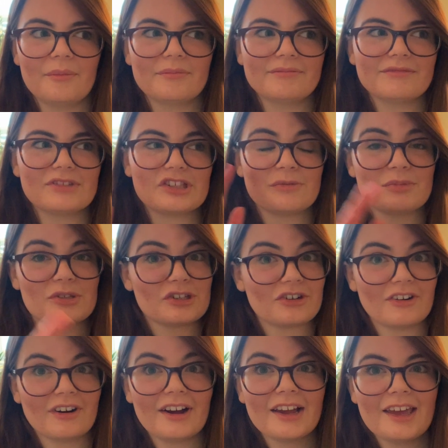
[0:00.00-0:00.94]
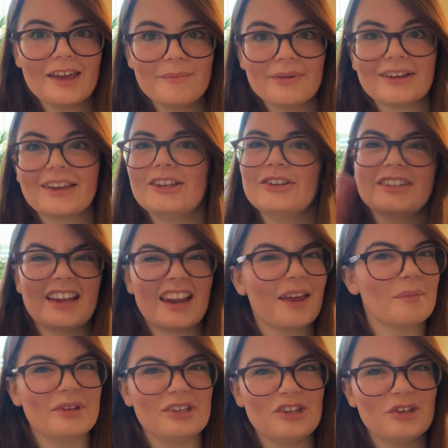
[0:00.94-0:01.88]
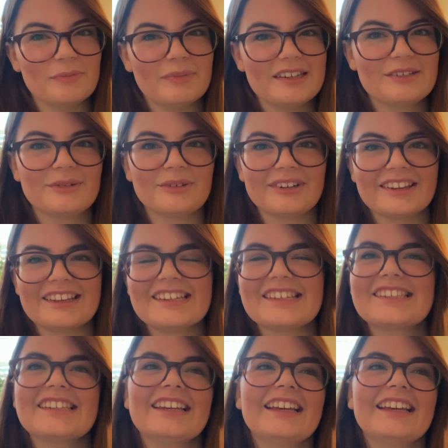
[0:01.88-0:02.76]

Subscribe. Can you tell I'm a newbie to all of this?